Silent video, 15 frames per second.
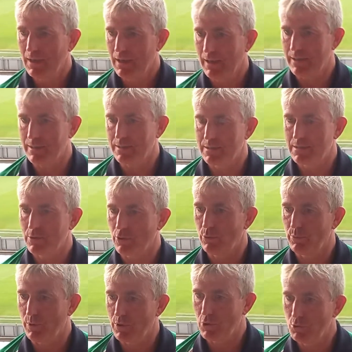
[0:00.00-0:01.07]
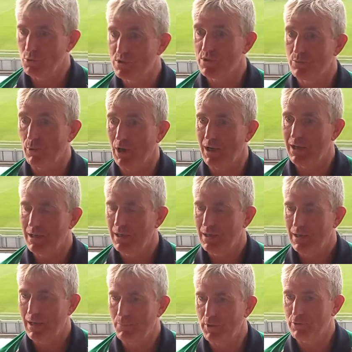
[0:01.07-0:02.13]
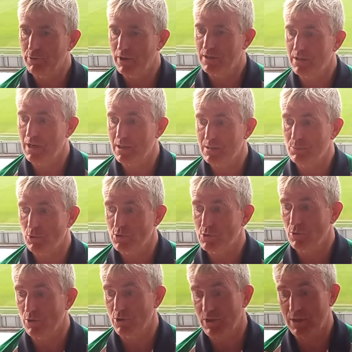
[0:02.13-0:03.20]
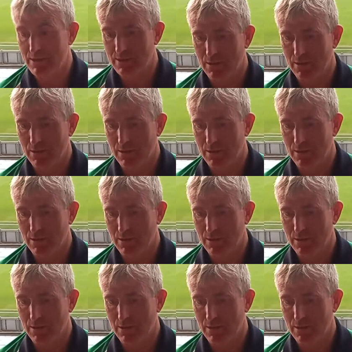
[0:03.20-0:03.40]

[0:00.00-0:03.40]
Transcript: and we used it well, and we created lots more scoring chances.